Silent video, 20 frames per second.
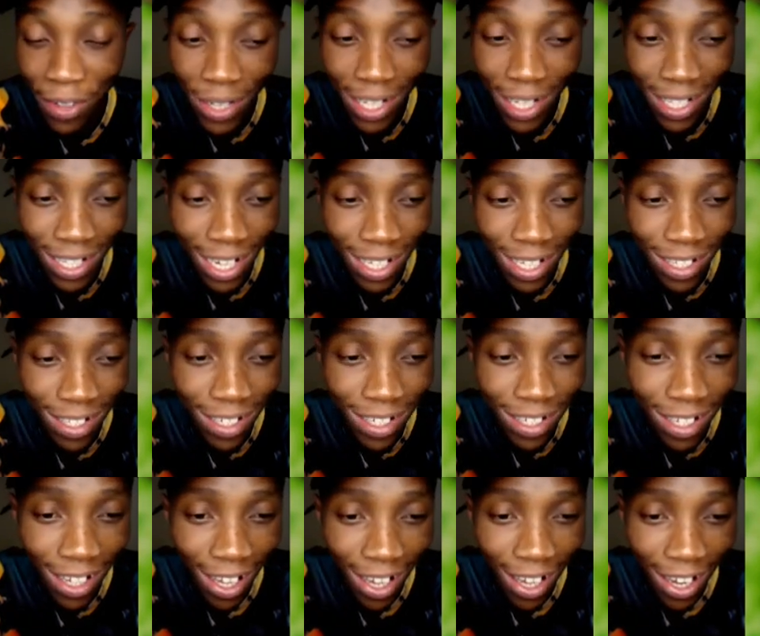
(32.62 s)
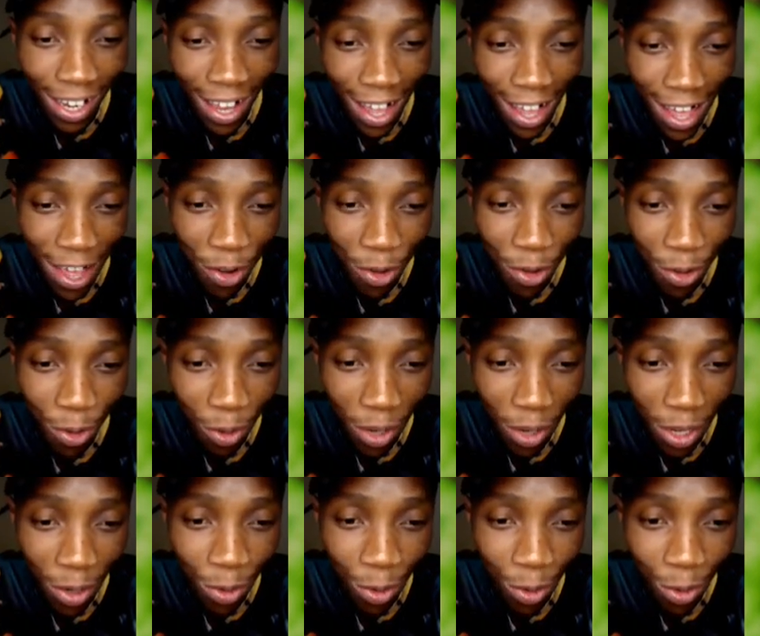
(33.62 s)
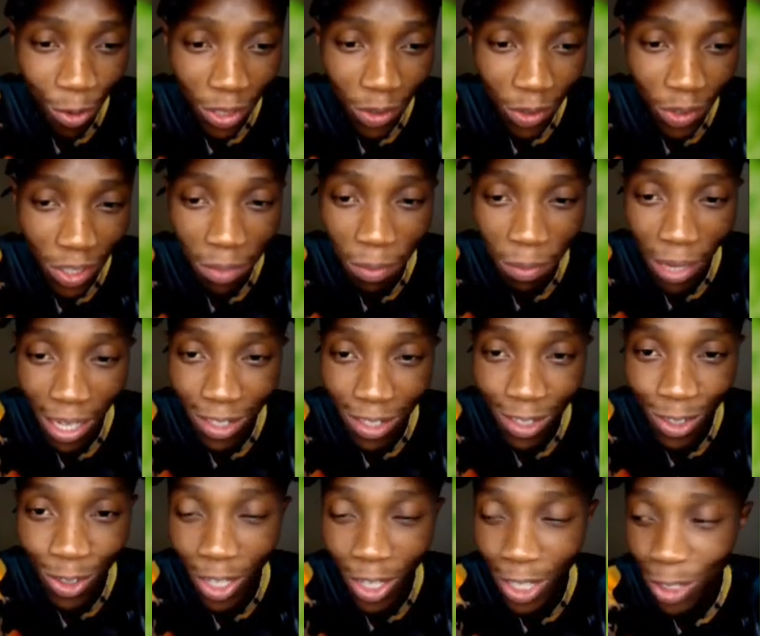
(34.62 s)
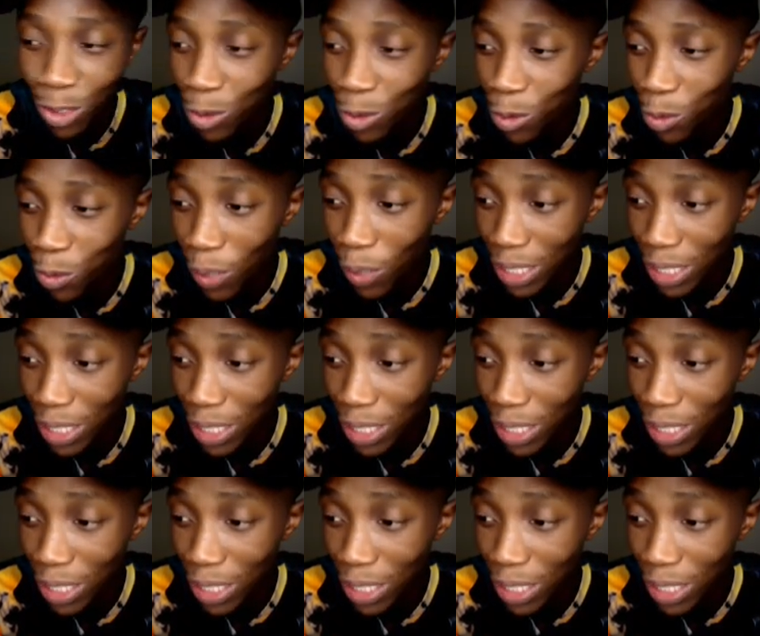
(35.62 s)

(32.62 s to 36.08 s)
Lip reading: very excited. I don't know what to expect, you know. I don't know